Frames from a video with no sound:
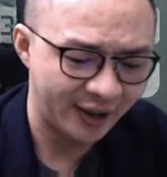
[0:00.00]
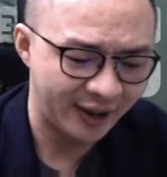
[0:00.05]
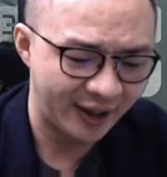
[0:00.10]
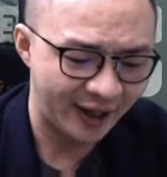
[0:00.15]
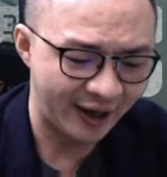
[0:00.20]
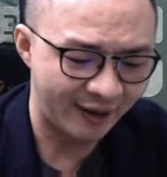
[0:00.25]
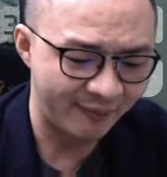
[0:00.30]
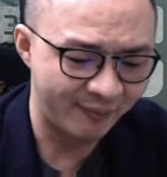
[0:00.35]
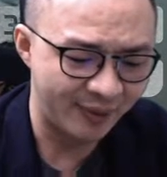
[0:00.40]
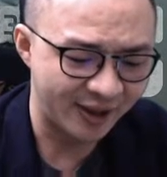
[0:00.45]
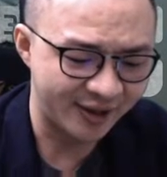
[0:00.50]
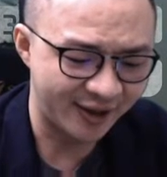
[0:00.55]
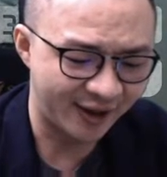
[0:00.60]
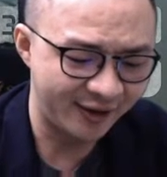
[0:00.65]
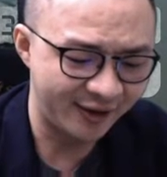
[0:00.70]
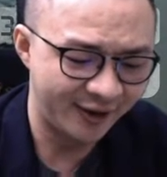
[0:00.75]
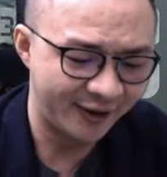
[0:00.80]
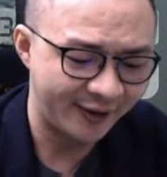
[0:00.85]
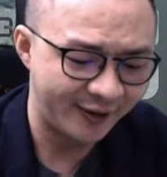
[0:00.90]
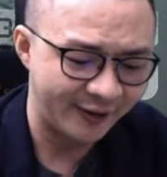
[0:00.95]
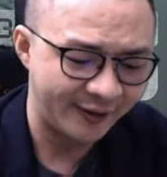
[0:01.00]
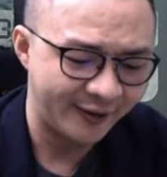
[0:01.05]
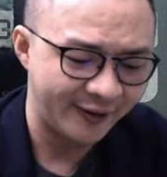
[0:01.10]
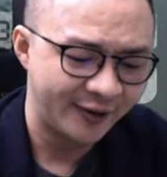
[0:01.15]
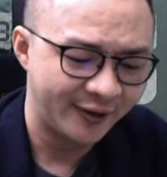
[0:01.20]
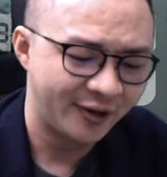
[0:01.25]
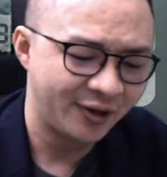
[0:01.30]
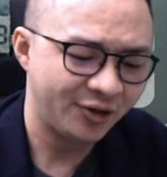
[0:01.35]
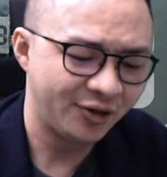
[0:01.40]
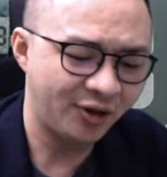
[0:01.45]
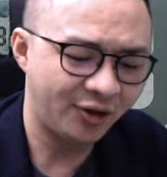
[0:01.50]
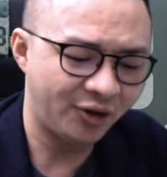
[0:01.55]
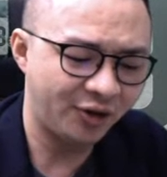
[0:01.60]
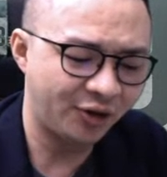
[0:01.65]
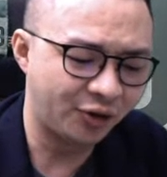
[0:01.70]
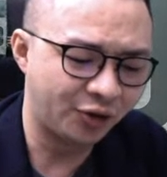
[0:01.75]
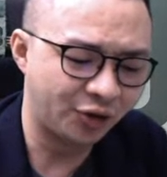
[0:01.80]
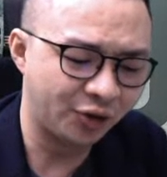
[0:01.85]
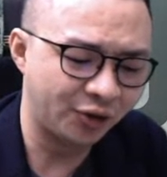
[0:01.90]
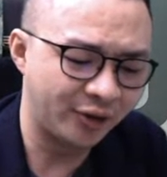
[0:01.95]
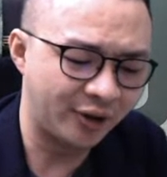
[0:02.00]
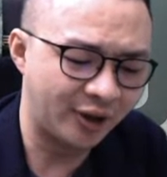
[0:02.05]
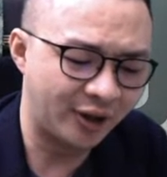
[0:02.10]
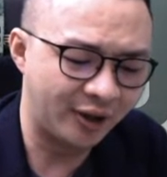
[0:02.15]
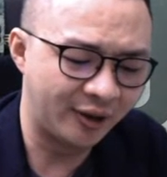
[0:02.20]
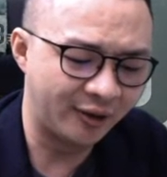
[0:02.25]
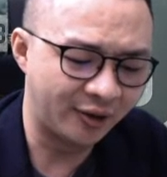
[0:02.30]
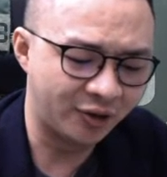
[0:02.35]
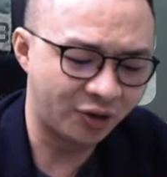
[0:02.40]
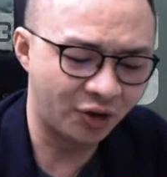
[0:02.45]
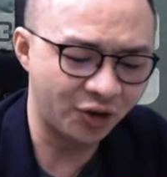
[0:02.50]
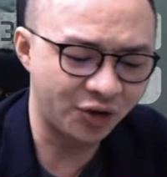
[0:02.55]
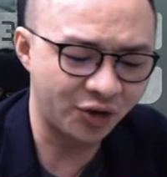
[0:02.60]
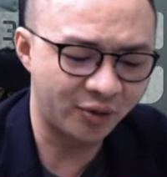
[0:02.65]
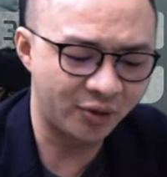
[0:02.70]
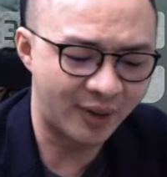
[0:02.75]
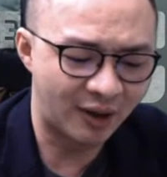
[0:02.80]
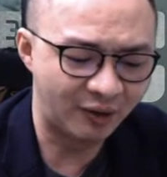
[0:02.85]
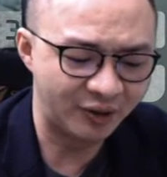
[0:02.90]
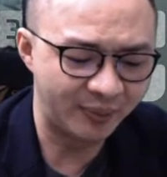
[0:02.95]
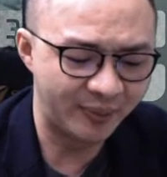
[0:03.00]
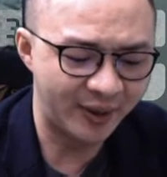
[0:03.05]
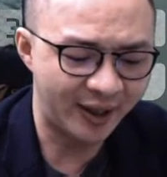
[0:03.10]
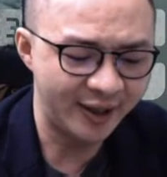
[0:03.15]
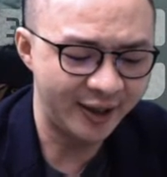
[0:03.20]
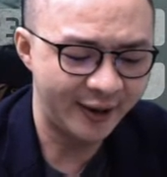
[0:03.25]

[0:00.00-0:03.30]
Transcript: m plus n. So I'm going to crossover multiply.